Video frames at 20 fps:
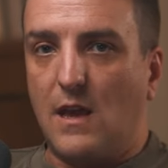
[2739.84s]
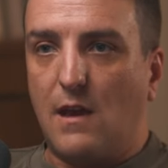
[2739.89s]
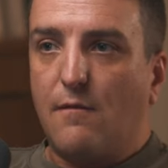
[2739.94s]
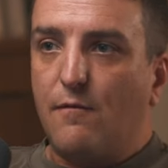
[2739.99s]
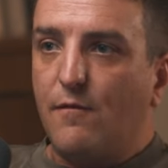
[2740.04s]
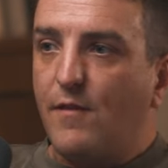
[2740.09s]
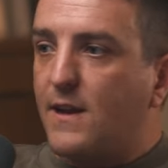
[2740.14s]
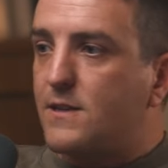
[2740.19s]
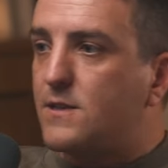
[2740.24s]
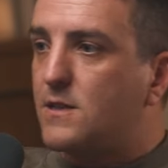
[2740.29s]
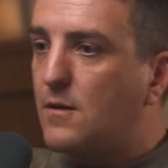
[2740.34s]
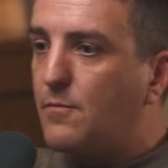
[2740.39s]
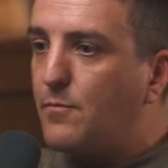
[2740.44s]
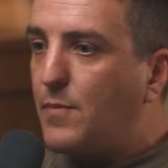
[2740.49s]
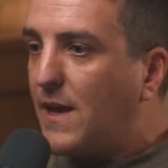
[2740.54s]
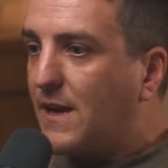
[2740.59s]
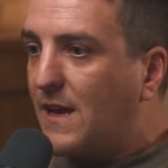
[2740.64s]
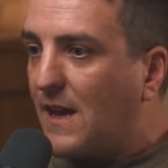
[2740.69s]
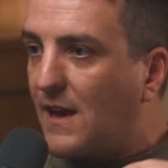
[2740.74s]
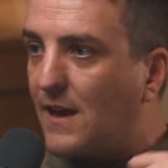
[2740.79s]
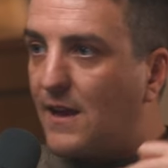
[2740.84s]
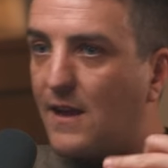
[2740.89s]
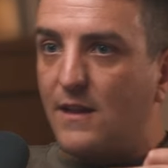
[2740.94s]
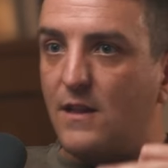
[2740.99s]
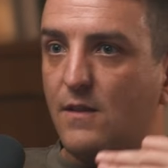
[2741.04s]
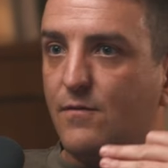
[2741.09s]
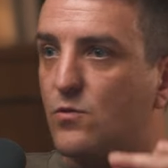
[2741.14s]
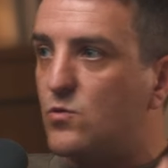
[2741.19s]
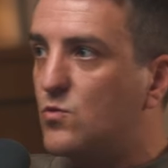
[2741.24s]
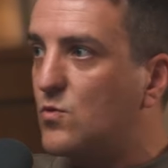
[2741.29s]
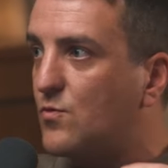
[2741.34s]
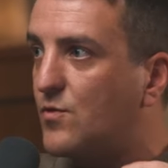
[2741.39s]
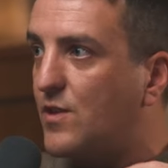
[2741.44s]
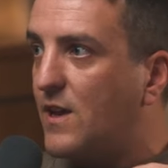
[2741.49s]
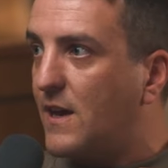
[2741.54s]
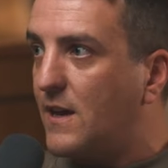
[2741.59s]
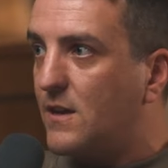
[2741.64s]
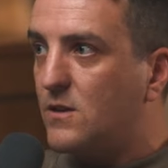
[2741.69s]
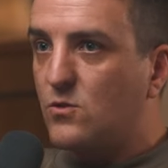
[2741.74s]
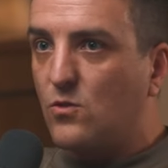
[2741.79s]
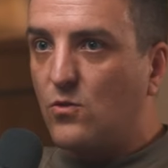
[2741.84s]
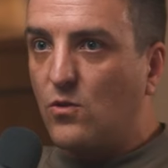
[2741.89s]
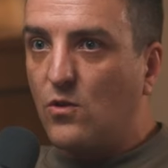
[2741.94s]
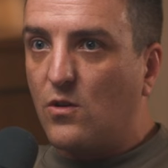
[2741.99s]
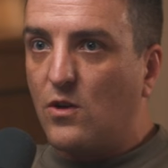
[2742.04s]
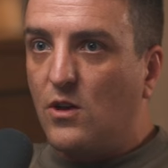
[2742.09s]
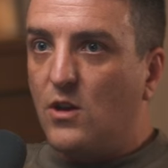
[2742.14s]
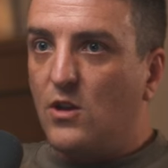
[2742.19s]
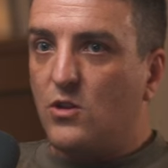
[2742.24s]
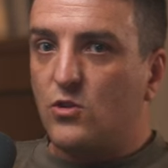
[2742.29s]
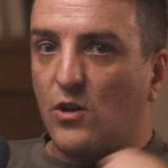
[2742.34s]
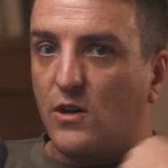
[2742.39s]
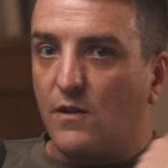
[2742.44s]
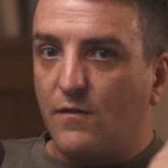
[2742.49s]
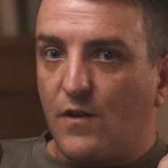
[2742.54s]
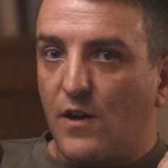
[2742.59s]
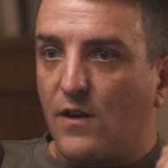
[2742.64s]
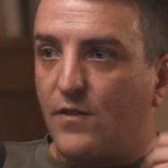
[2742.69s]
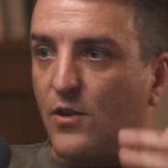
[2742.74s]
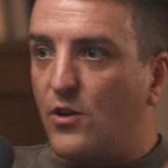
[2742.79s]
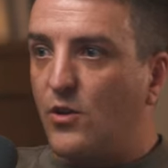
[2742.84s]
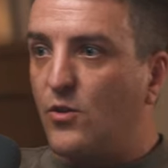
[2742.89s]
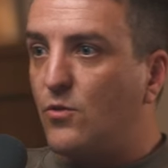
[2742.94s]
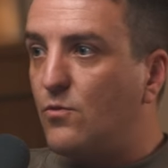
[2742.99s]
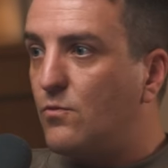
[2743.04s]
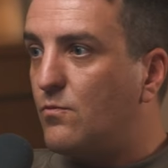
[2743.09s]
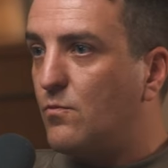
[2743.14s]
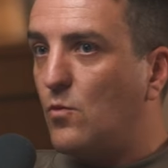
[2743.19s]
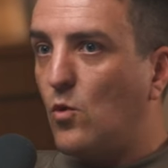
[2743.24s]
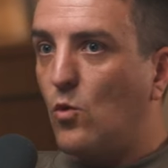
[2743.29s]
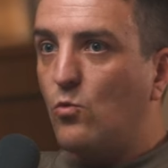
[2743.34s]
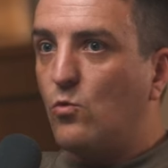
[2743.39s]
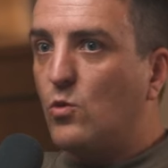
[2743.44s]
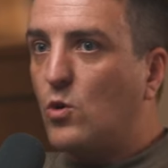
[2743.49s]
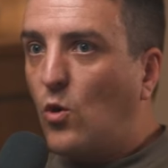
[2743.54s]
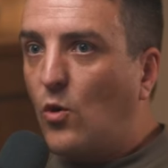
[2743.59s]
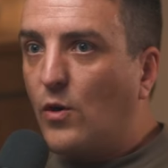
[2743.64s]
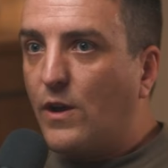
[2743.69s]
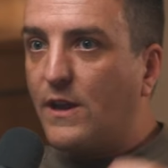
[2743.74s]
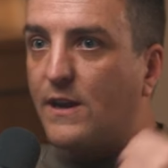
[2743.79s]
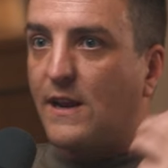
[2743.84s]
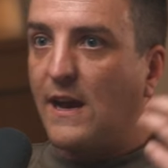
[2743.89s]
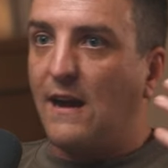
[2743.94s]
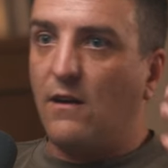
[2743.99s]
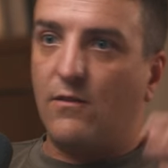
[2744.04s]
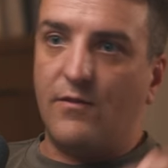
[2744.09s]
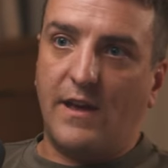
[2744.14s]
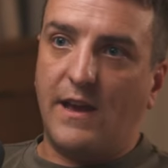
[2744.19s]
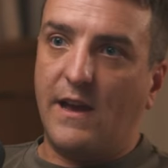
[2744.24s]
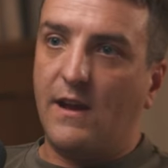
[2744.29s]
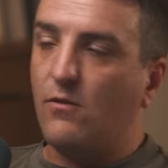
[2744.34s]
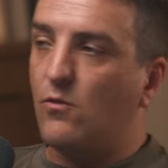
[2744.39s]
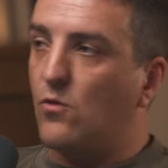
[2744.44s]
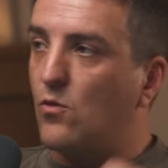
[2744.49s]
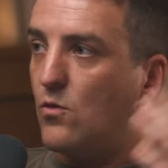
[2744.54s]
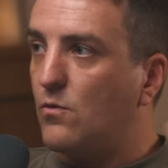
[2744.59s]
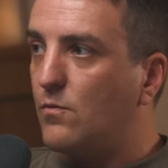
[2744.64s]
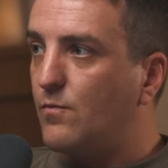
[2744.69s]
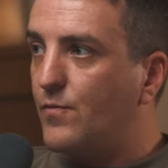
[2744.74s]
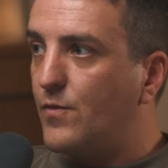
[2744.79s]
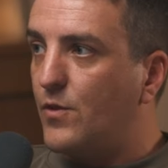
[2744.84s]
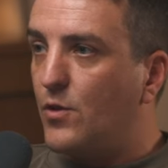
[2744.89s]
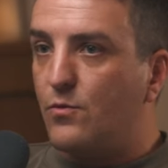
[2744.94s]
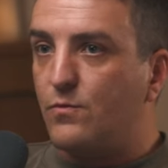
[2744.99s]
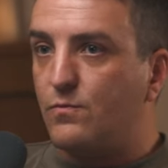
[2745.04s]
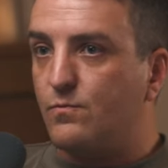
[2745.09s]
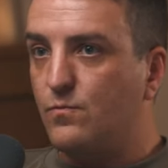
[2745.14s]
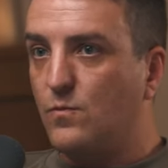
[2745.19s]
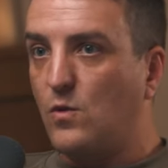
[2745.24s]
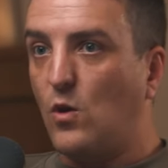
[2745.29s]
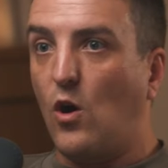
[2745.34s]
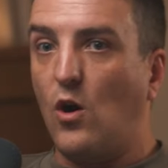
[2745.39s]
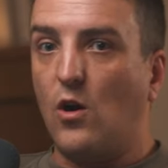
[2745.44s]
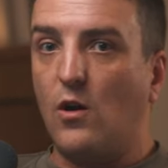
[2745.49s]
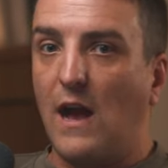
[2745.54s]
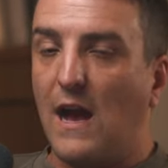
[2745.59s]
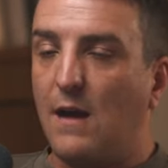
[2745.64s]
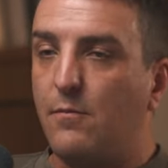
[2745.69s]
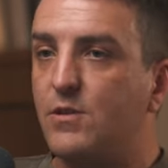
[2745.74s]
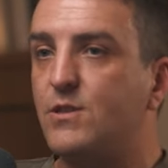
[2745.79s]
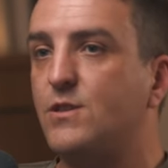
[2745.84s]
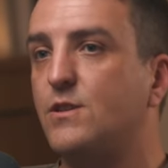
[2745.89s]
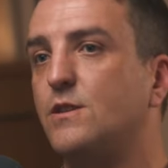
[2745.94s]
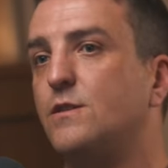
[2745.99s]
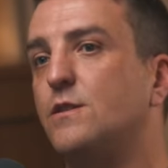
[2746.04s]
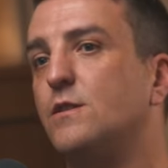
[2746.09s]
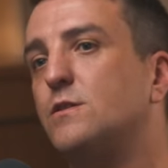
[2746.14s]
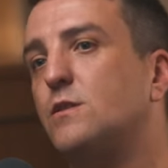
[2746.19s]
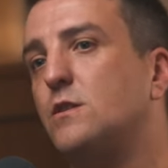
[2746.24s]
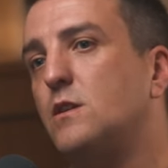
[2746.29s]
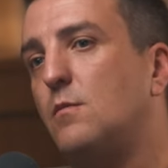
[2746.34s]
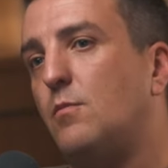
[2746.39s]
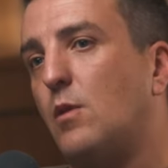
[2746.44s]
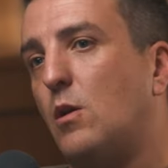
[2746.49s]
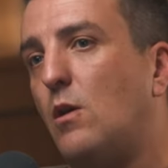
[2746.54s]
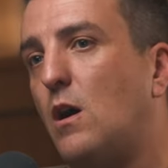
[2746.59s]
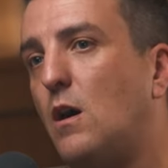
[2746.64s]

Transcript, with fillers: investor picking individual things or trying to find the new coin out there or new hot Amazon that's going to blow